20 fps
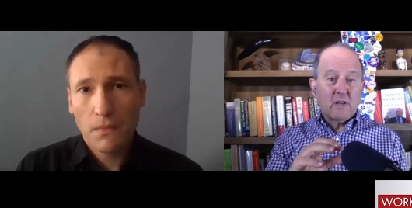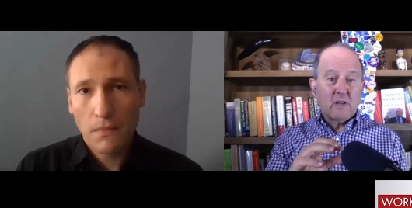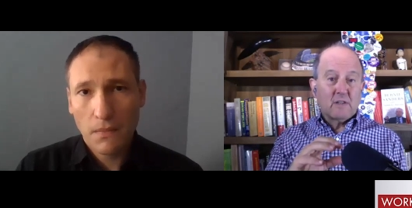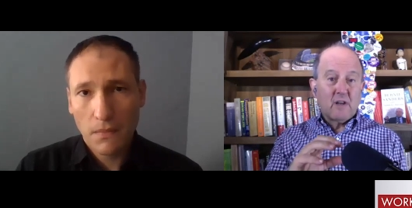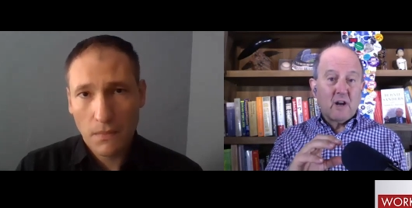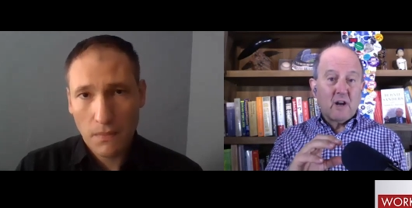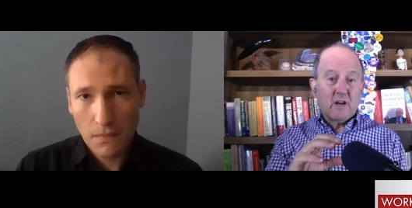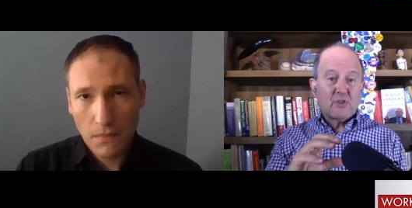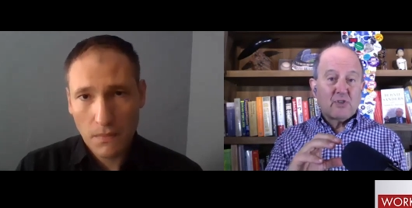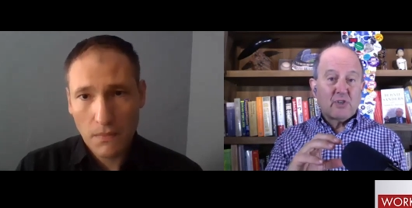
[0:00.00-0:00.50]

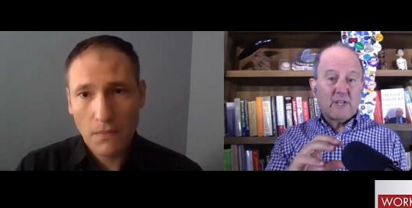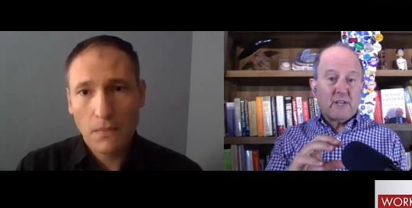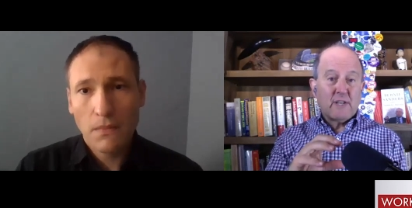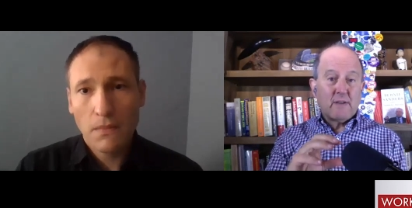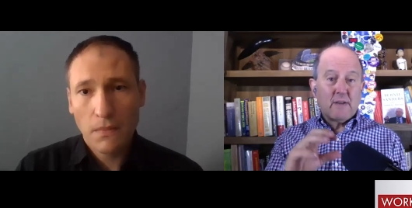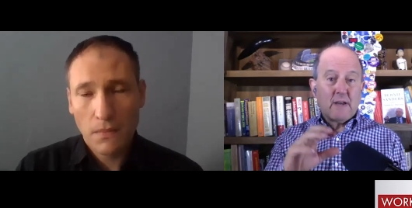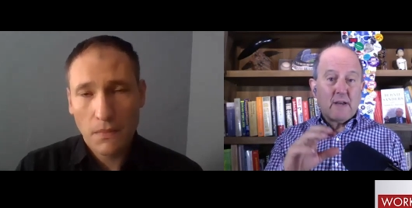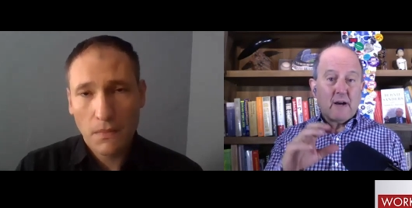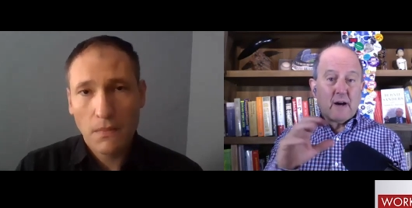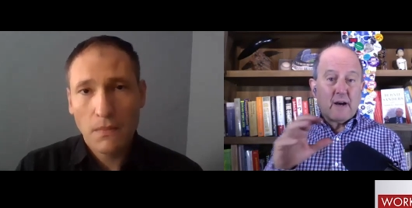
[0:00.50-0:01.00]

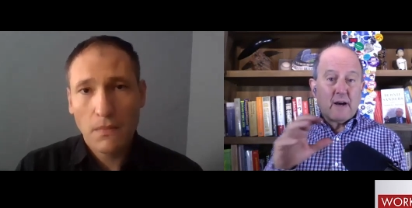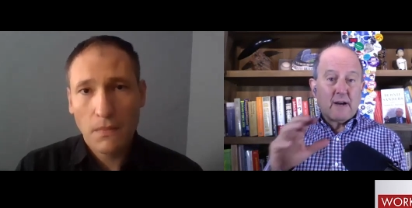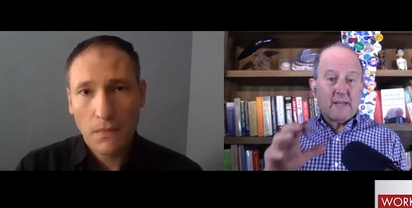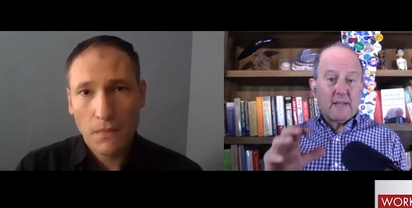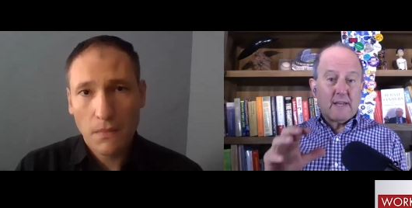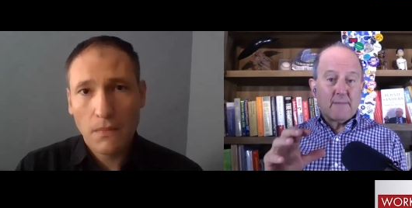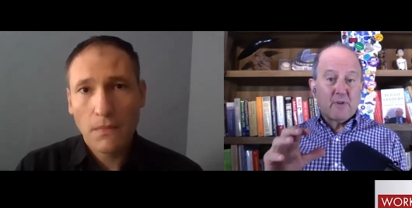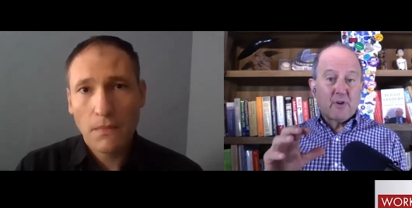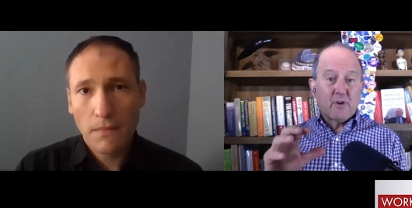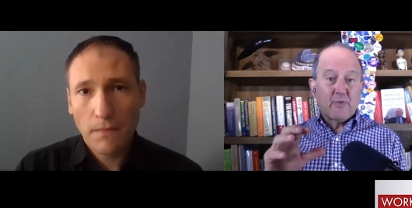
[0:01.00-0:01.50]
Speaker 1: largely uh,
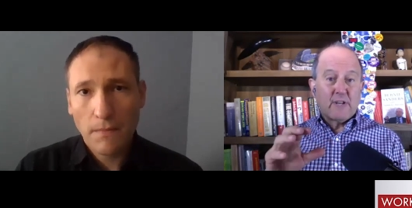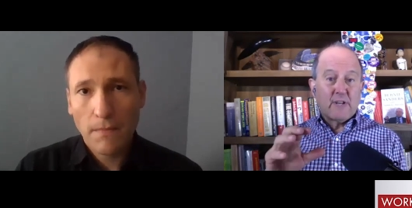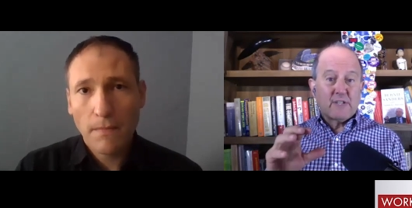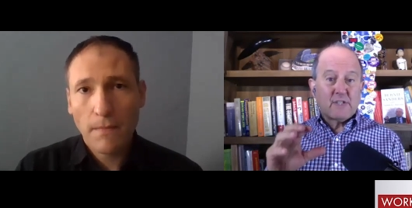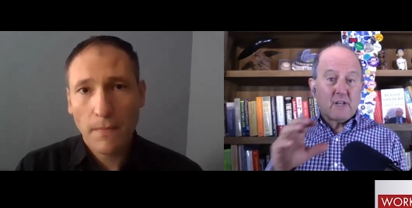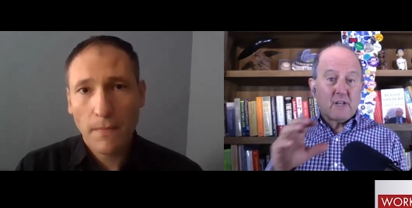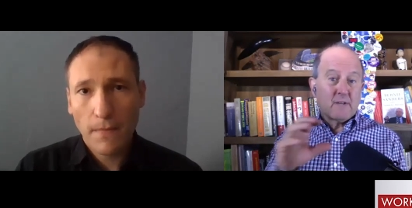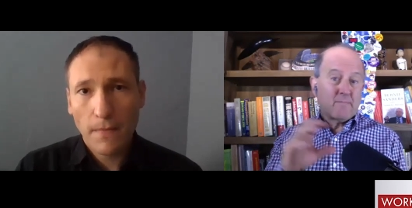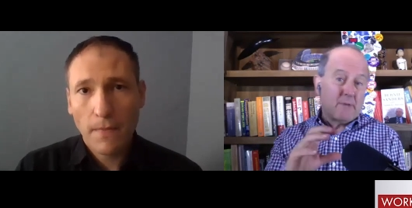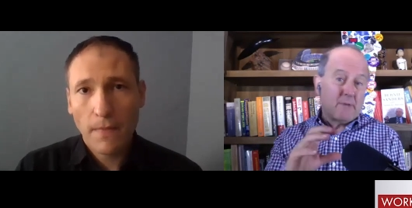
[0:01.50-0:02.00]
immigrants
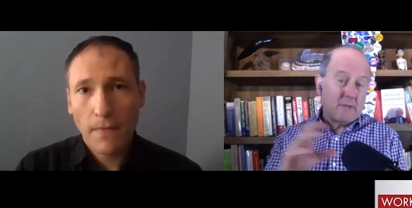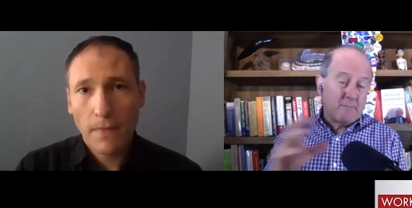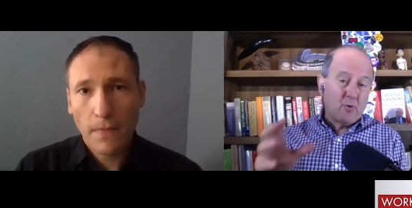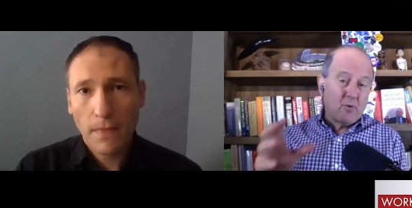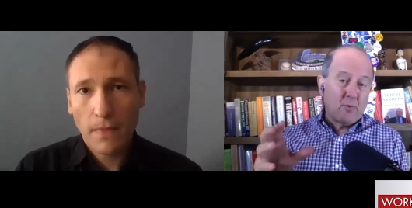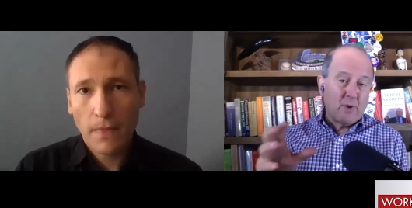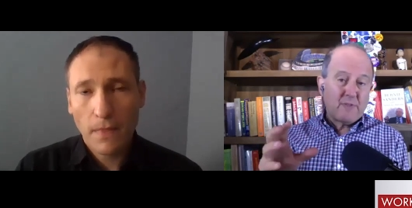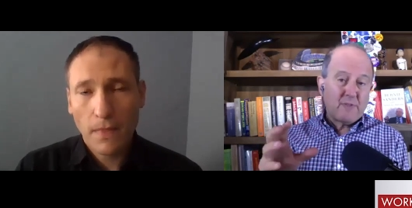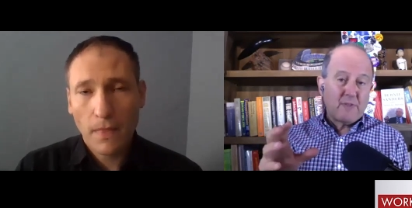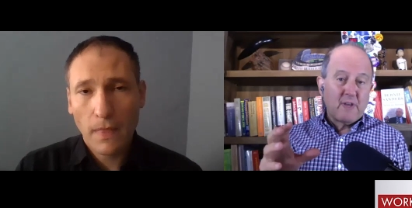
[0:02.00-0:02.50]
and people
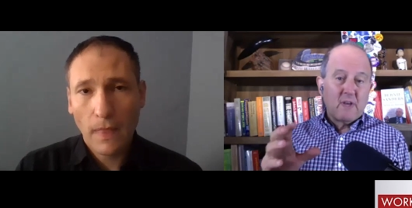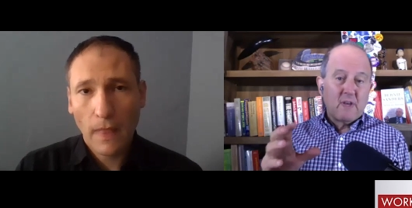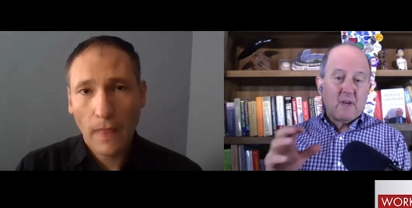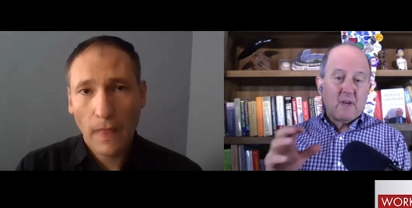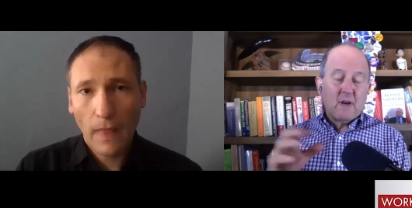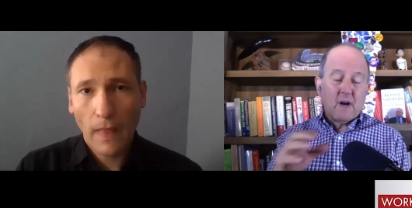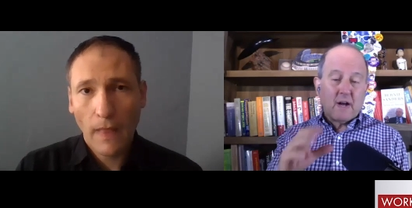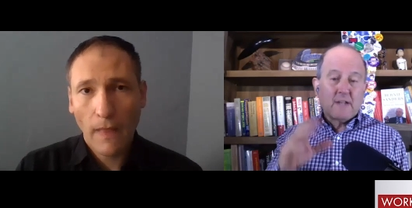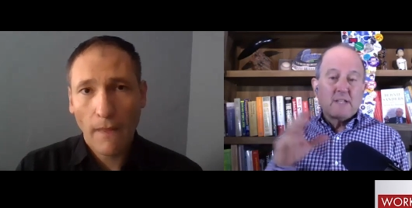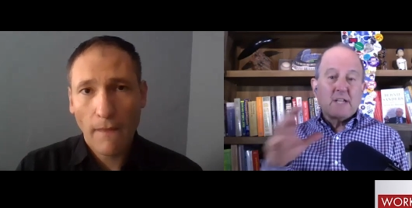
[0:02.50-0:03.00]
with
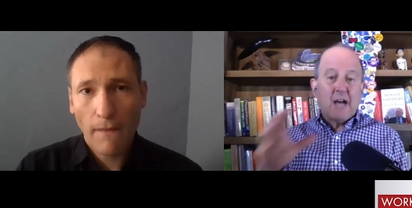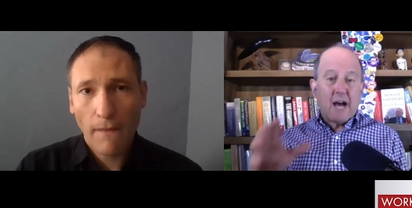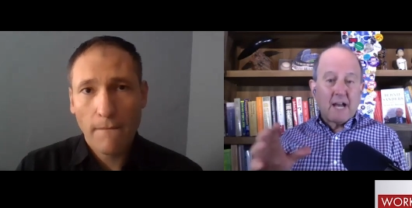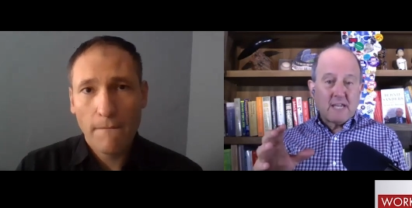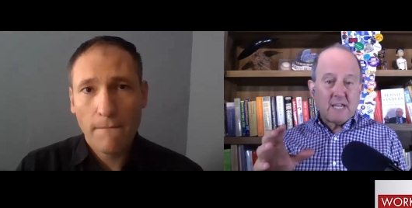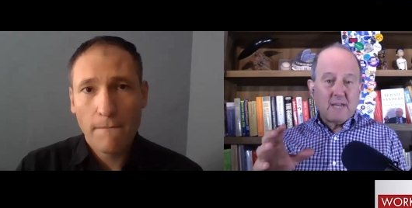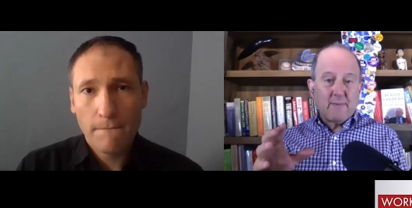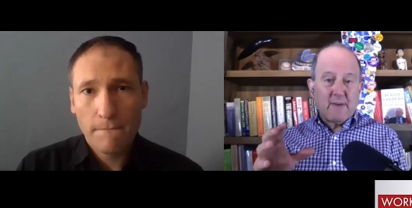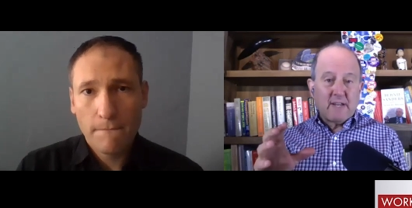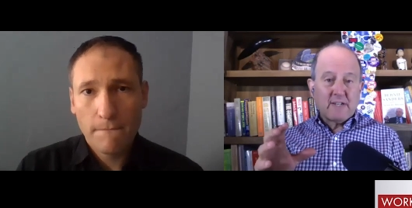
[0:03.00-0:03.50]

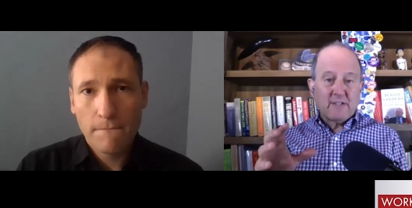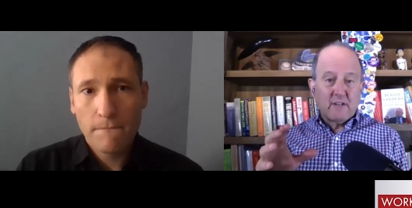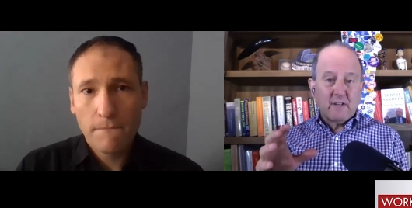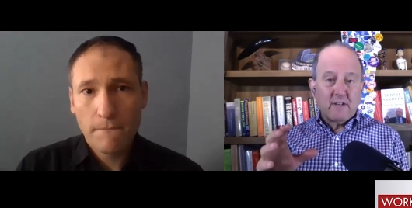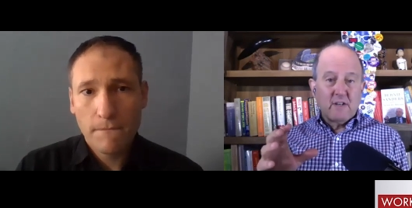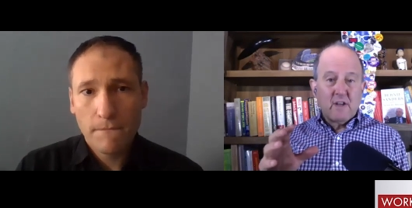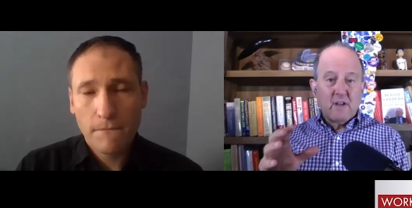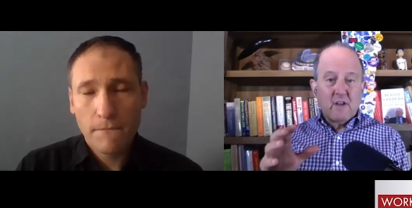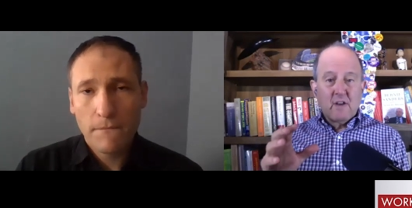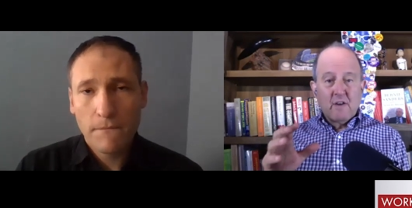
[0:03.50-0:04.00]
undocumented
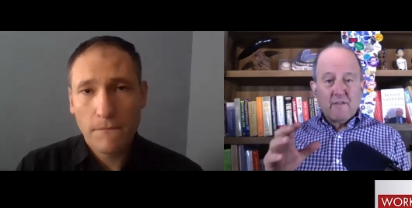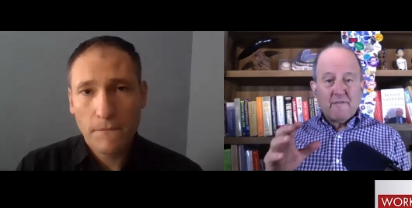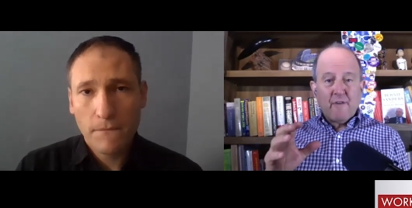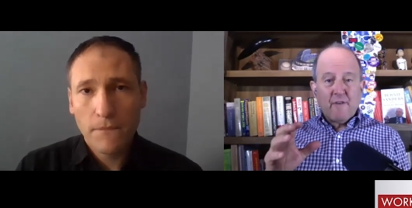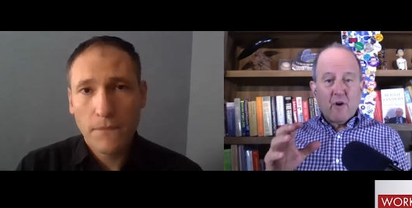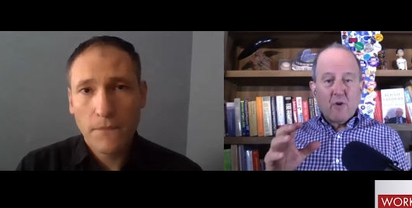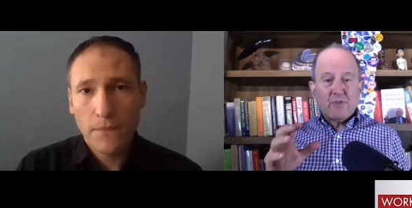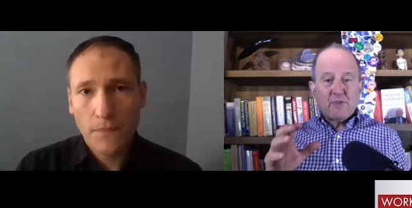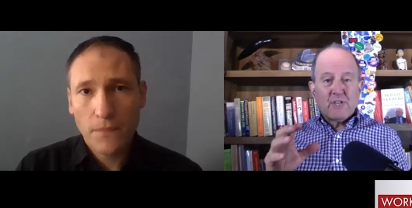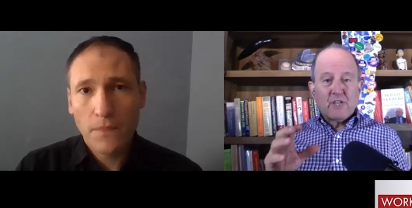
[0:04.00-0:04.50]
folks.